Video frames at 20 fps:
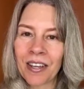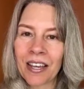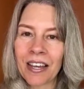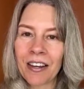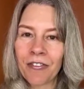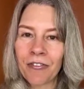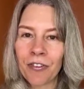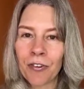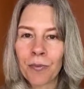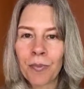
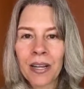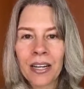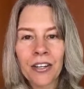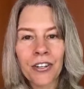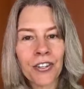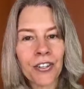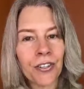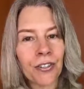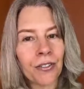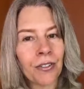
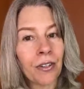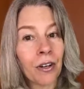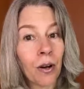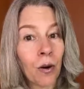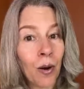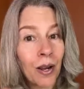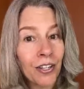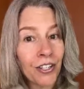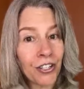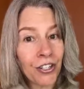Iffirmational
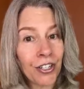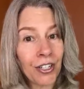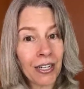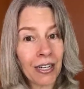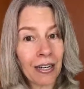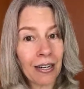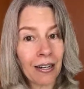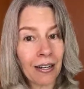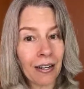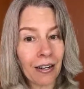
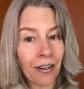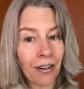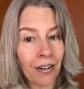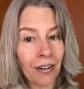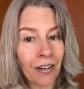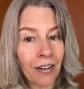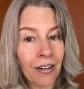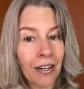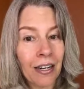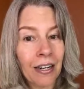questioning
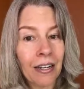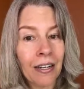here.